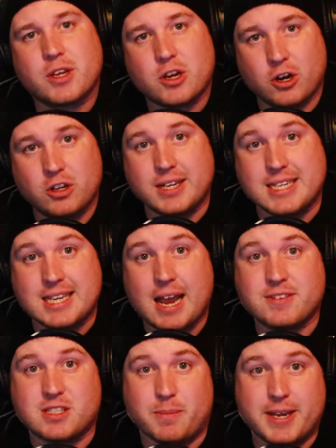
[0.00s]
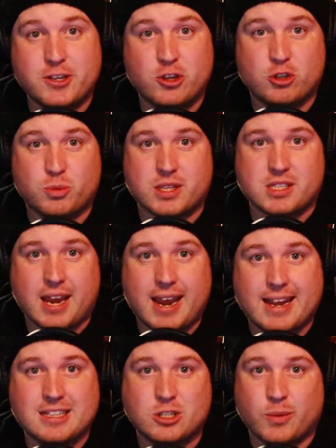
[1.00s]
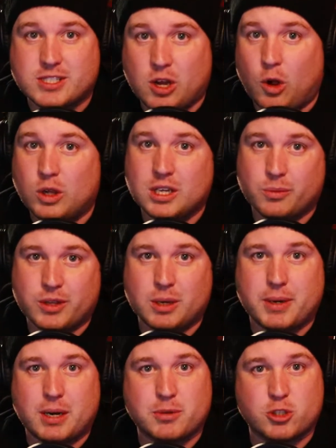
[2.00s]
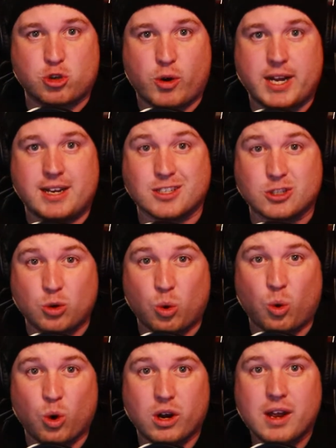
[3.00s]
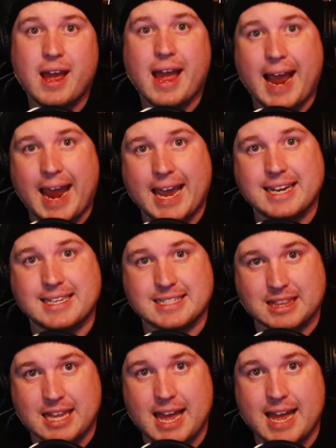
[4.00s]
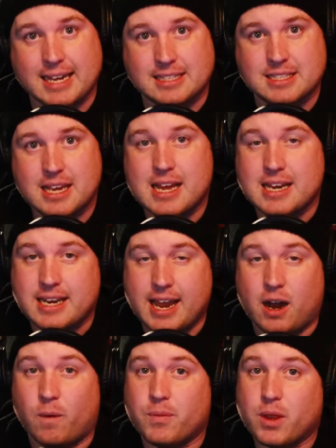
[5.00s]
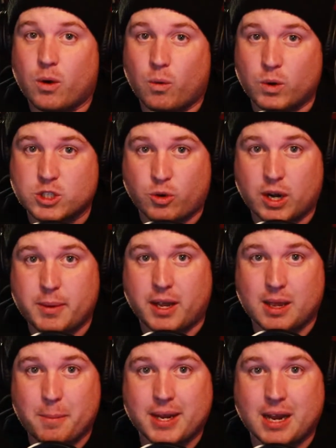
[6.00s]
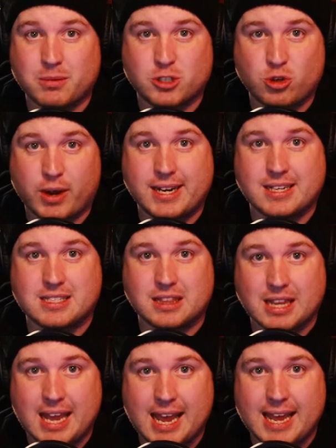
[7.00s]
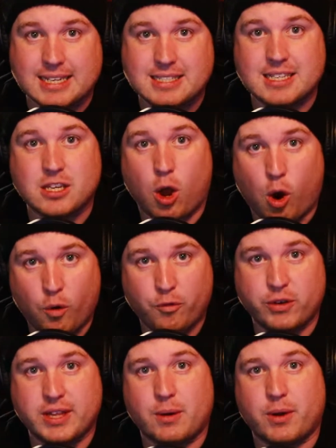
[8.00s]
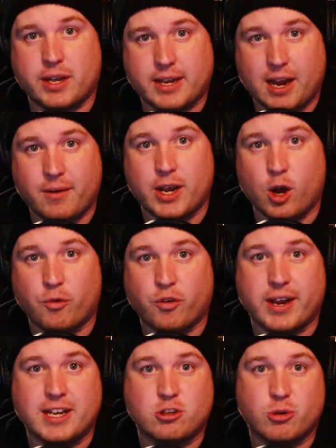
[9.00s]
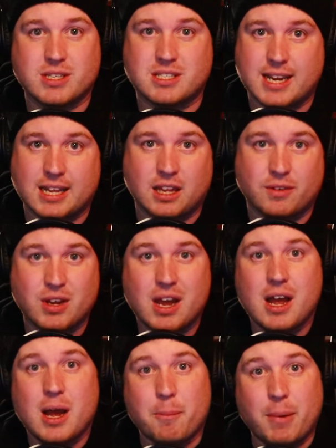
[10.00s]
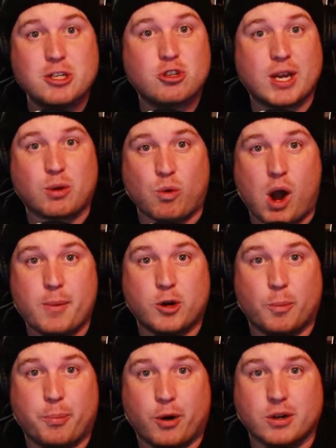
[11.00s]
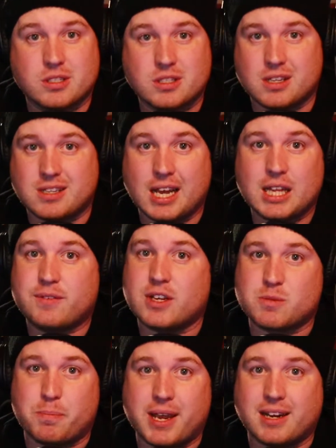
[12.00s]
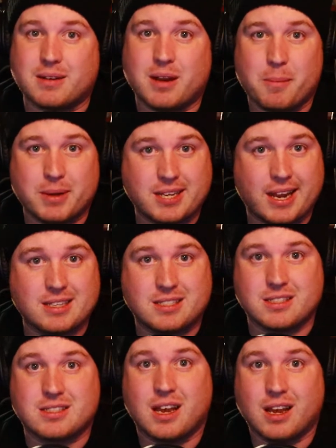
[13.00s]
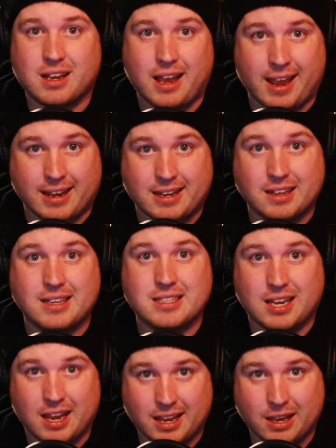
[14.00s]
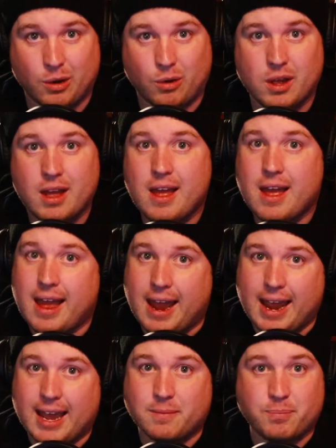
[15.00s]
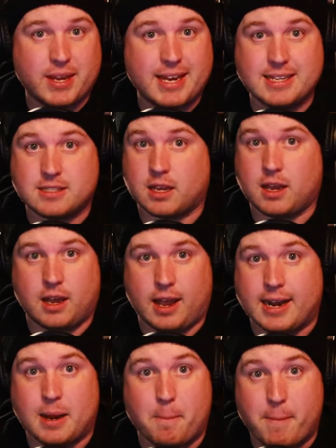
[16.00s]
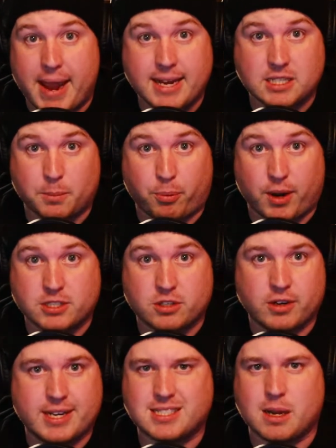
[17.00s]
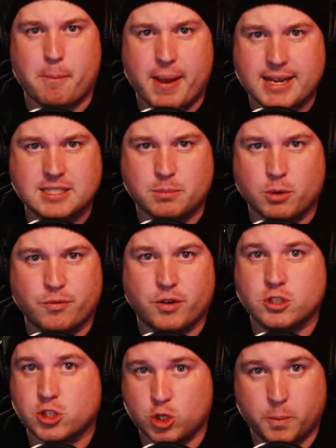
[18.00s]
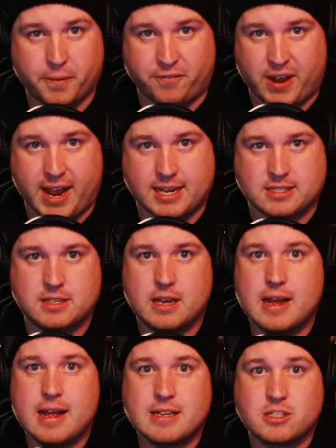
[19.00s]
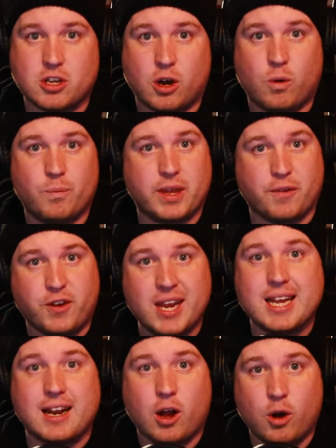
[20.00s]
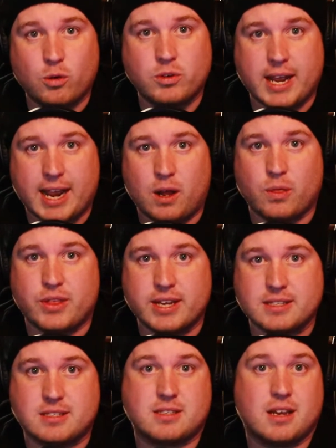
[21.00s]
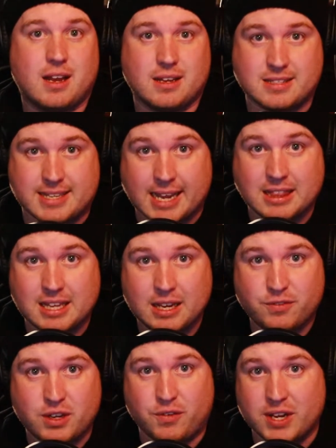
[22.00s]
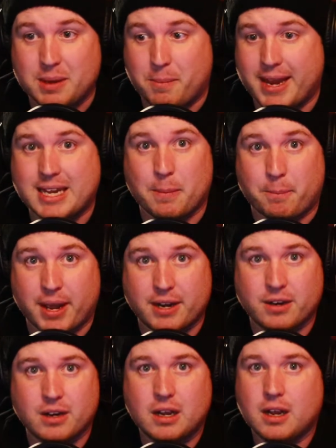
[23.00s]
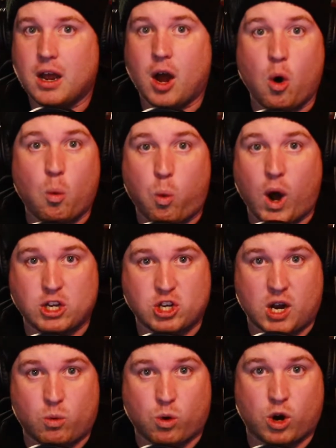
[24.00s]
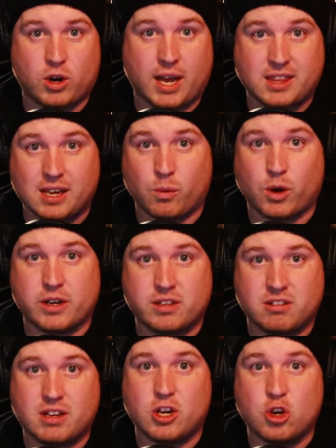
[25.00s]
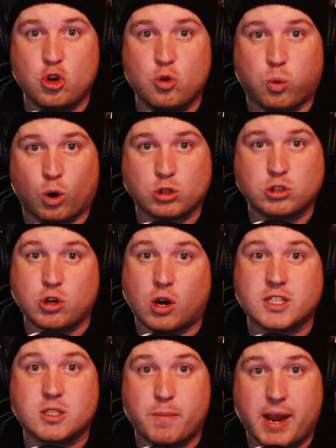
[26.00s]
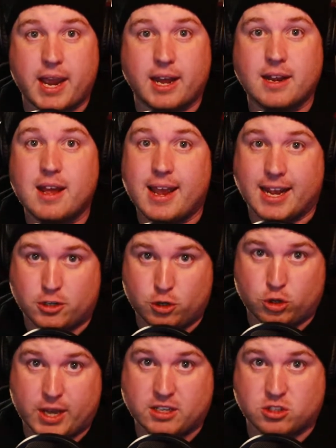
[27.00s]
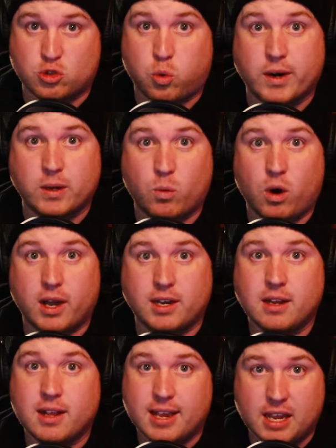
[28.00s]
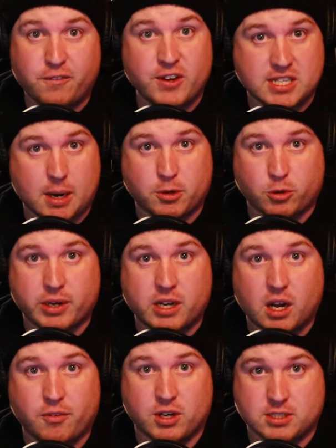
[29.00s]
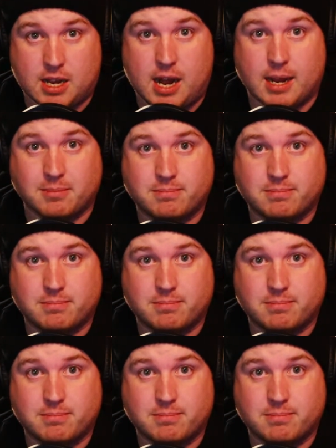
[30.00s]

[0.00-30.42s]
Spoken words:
Currently, he's having some issues with his hands, so he's only really been able to train his core and his legs. Now, what's great about him being able to train his legs is hopefully that will carry over into his deadlift. Much like Roberto Burst, the deadlift has been Mateusz's Achilles heel. And he's an amazing presser. He's an amazing mover, super fast. So if he can hone down this deadlift, if he can make it better, watch out, world. I think we're going to see a new World's Strongest Man in 2021 if he's able to recover in time.